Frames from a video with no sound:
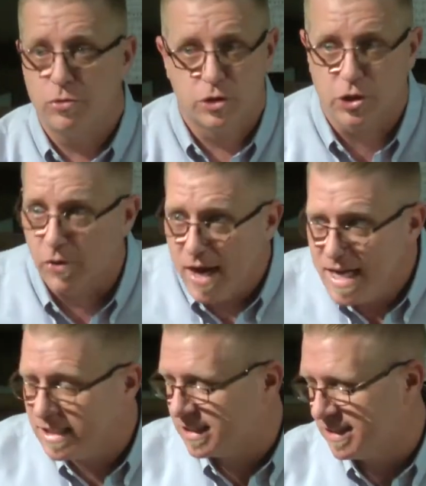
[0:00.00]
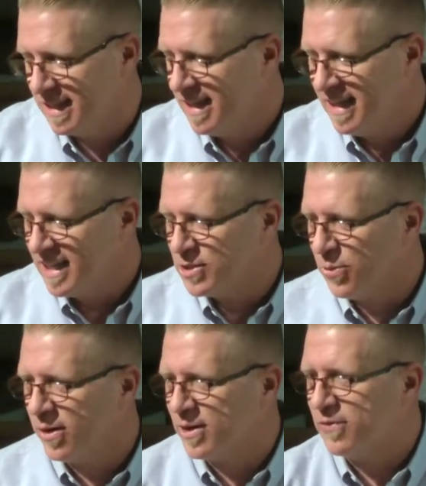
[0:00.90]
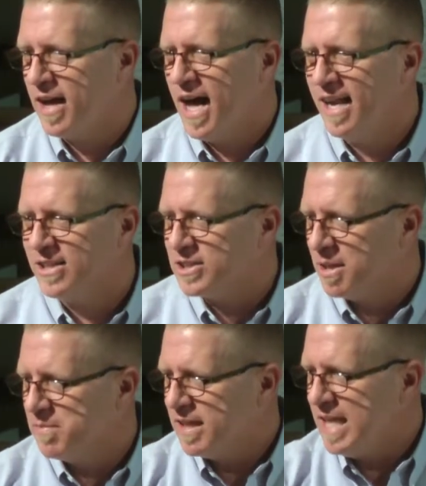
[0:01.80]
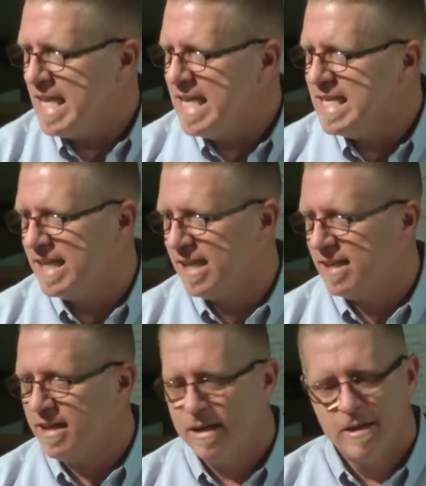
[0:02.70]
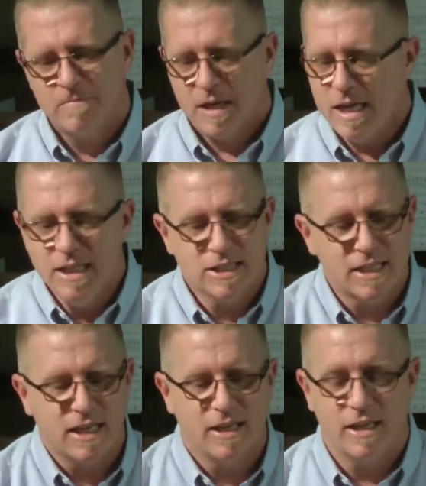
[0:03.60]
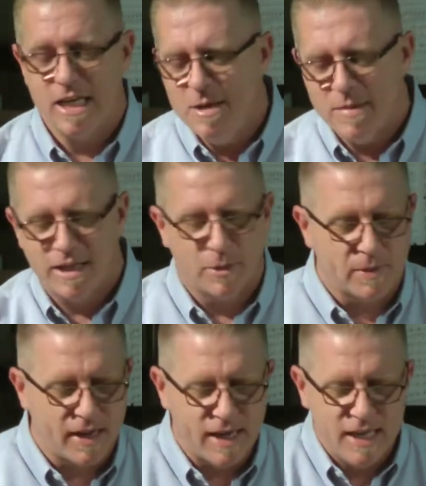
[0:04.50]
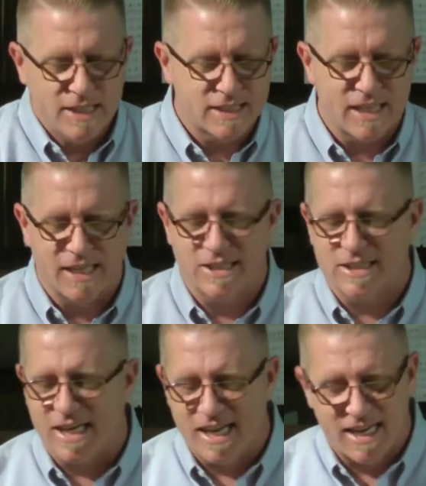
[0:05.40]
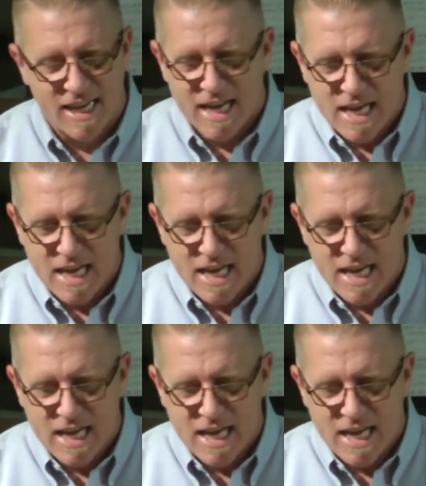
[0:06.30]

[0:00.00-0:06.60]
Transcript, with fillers: It's grace. It's a work of God. It's something He did. He sent, He made the plan. He sent His Son.